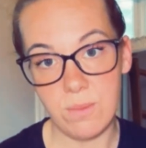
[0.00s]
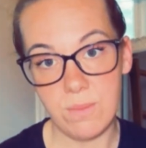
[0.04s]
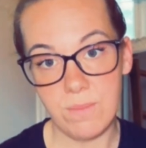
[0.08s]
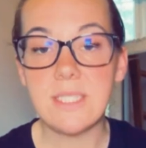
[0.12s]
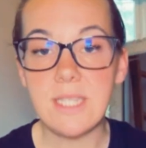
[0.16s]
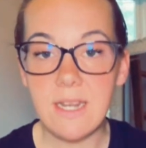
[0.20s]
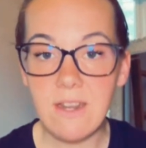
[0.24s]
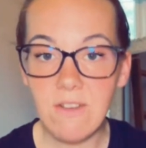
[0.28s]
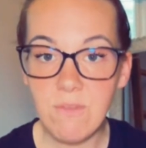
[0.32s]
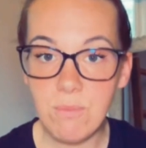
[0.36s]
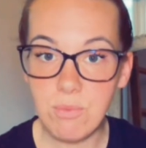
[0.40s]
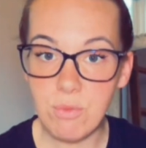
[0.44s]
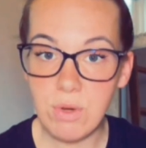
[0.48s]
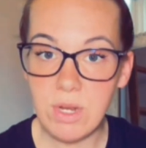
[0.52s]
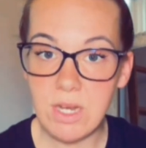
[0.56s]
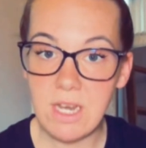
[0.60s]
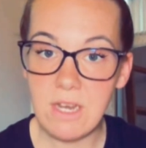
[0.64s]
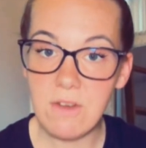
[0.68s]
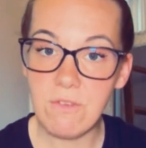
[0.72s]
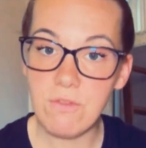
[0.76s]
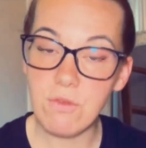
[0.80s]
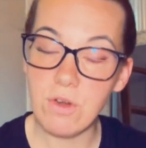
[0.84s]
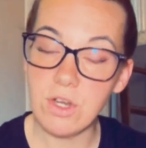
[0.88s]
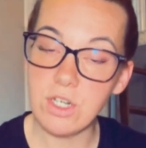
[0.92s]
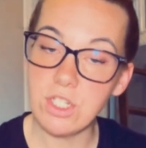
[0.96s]
Instead of
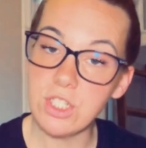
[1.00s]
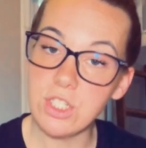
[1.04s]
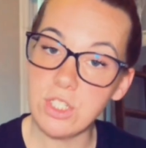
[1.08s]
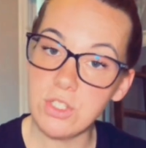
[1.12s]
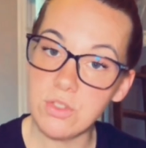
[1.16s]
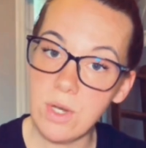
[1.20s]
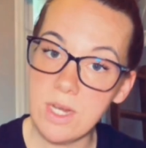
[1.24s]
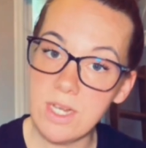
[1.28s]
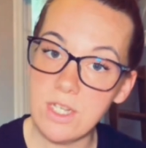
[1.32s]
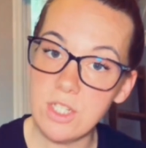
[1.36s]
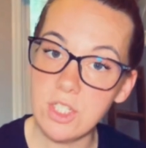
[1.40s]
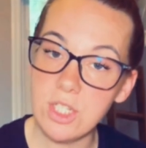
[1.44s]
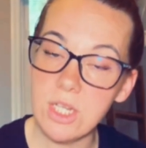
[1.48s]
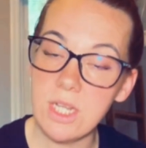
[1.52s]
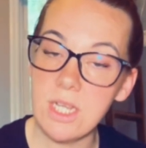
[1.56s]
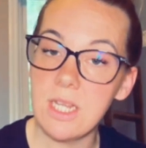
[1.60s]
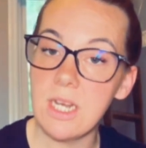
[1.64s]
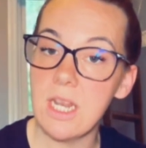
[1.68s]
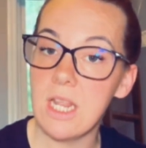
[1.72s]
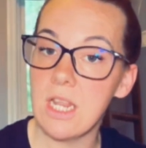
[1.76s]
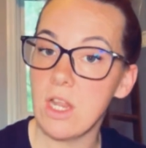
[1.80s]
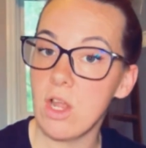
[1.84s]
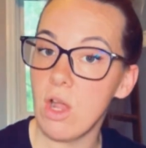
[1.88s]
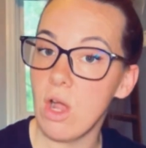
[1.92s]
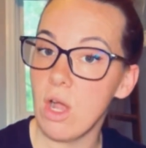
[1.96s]
breeding frustration
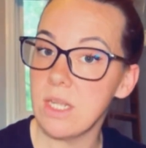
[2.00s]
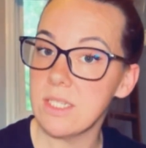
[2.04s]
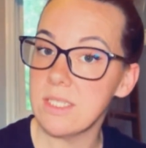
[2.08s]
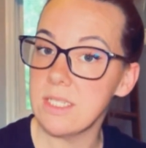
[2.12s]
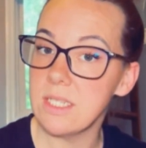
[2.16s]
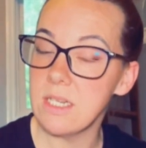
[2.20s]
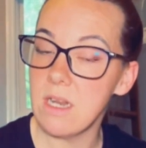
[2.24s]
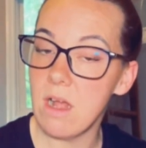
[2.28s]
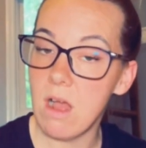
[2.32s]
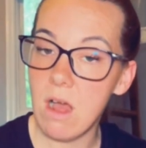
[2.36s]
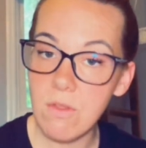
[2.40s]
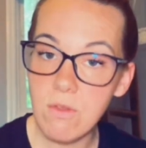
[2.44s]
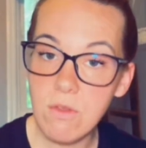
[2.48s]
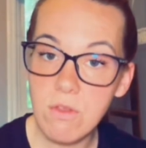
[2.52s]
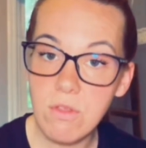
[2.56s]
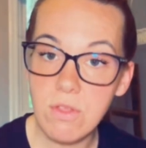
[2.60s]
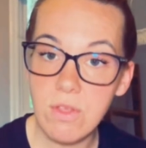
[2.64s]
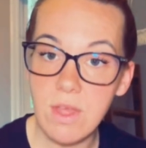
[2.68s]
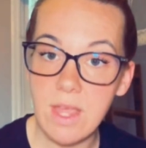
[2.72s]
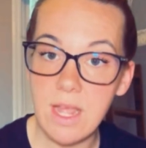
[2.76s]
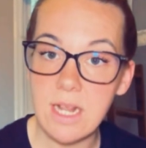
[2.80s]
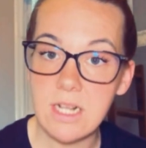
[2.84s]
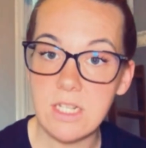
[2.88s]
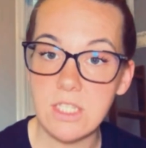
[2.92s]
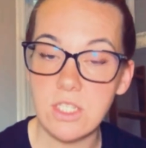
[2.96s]
and causing other
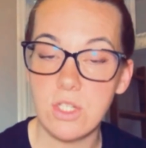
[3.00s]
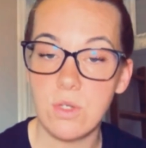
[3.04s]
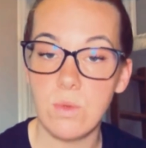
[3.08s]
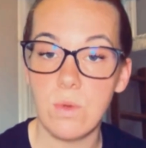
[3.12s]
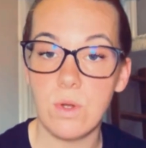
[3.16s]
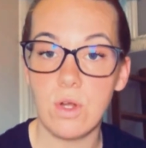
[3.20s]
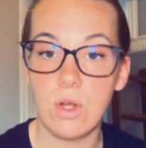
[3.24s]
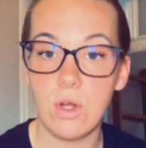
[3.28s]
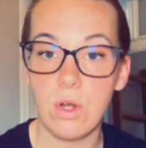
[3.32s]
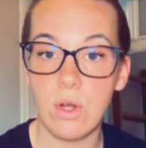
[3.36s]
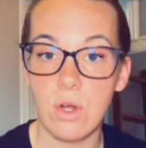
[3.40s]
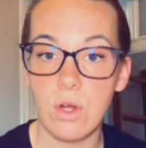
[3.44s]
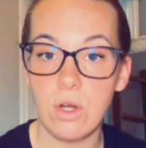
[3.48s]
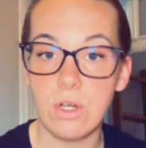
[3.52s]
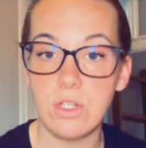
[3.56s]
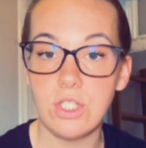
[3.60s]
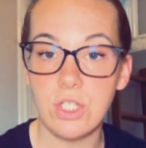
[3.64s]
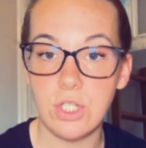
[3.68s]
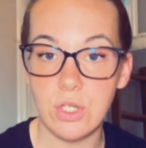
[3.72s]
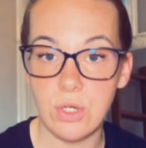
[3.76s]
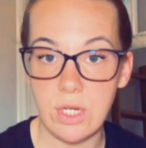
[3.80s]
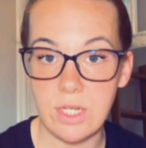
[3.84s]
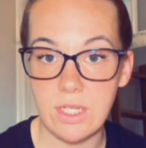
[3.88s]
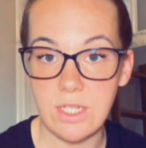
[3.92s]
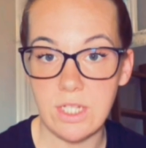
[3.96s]
things to occur
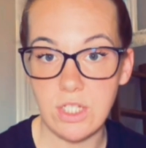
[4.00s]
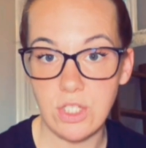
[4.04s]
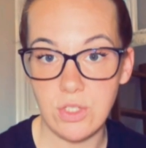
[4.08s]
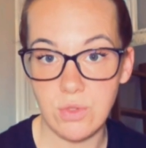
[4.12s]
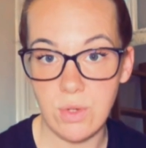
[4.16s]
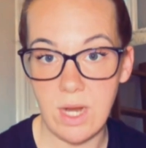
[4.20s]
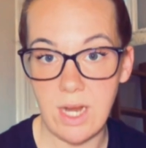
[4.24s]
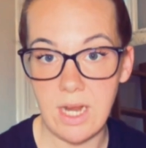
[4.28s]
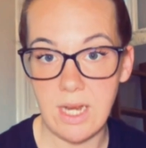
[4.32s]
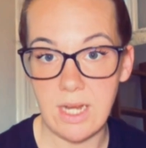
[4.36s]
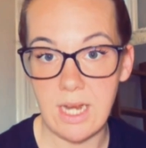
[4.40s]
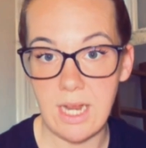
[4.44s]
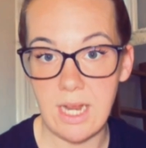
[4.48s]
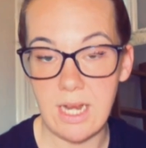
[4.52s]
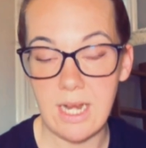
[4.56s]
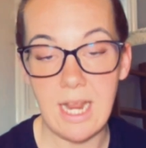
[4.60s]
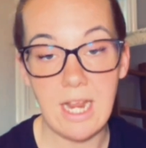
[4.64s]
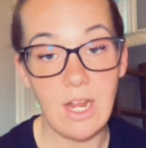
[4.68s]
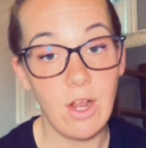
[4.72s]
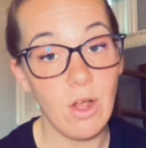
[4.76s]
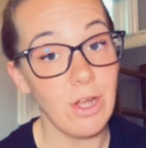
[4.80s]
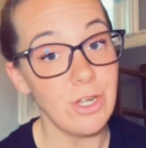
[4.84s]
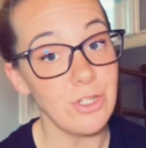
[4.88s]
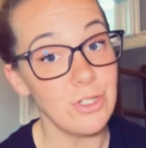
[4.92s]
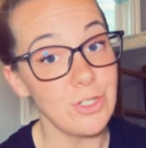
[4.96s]
during the training
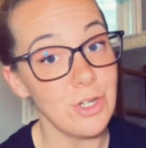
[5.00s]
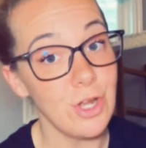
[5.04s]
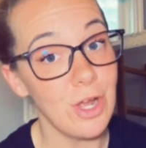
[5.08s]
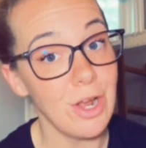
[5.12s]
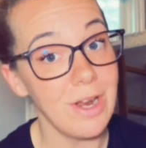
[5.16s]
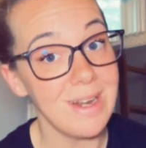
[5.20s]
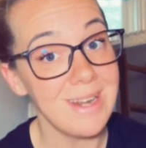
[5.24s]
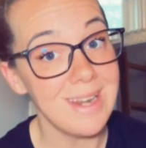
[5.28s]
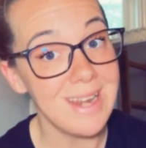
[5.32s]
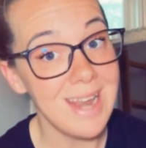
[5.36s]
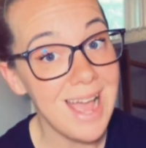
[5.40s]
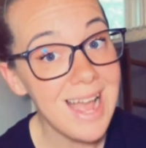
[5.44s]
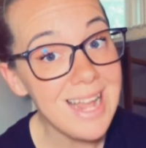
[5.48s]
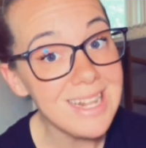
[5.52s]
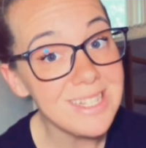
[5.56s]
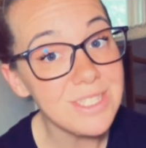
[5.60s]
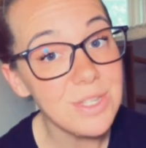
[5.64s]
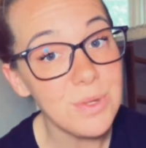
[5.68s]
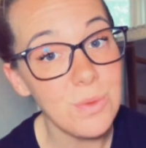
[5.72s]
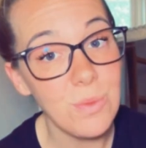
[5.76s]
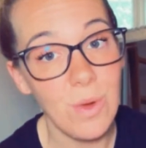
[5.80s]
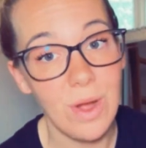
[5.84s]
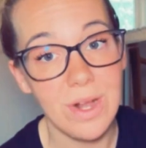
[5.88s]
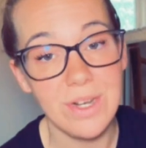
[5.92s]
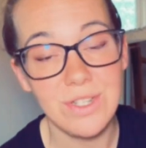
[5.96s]
and cause your dog not
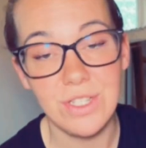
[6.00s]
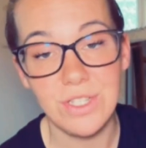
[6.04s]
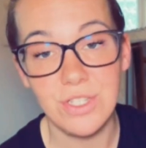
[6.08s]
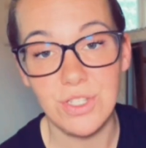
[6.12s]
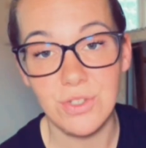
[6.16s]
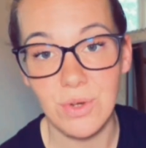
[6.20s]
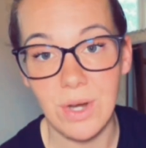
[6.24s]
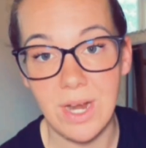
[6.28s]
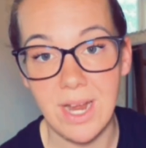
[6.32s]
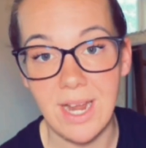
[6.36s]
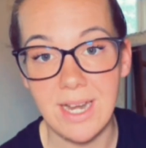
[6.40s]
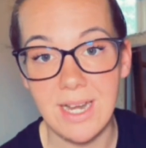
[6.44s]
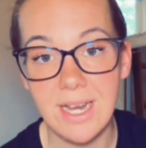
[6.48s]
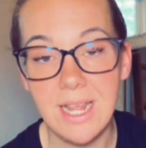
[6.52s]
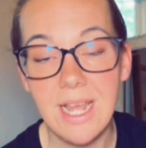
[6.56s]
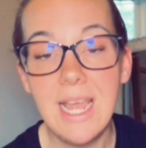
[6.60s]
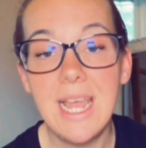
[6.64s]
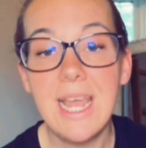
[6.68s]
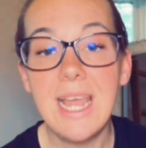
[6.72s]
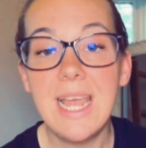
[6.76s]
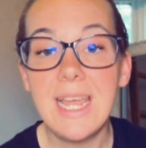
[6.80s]
to want to train,